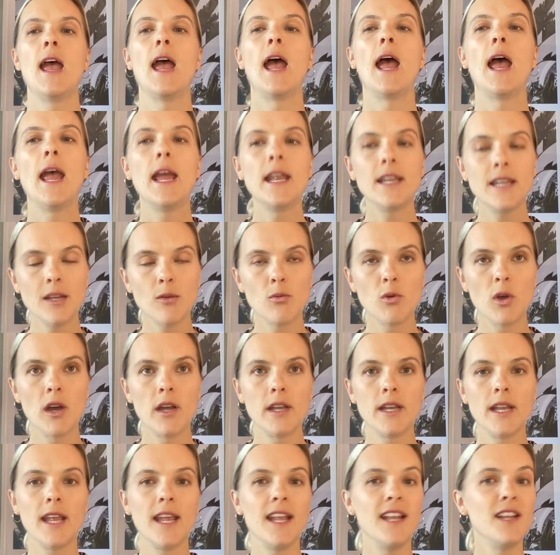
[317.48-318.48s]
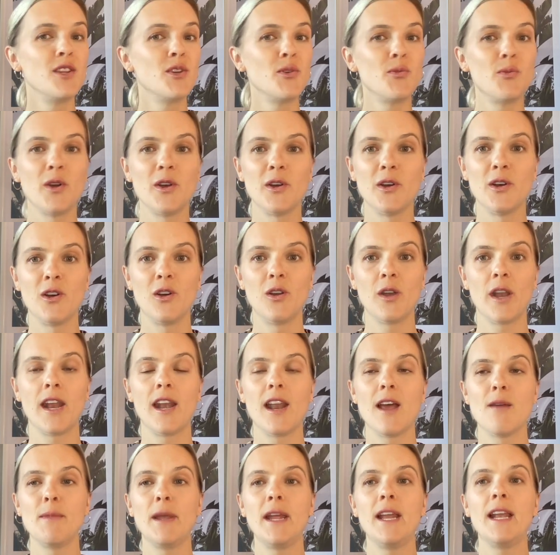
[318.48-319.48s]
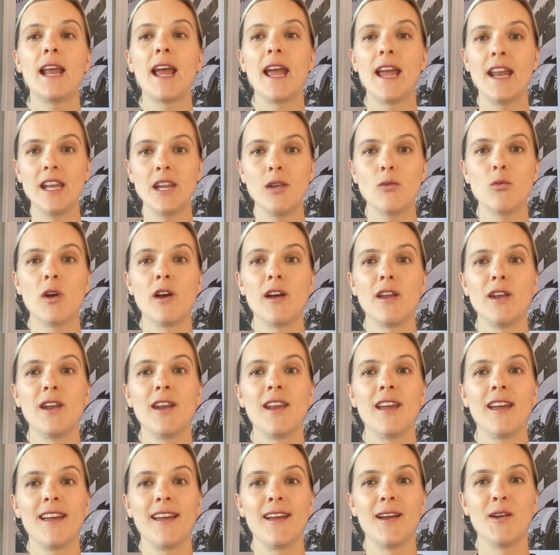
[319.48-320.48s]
Anyone in the world, and I mean anyone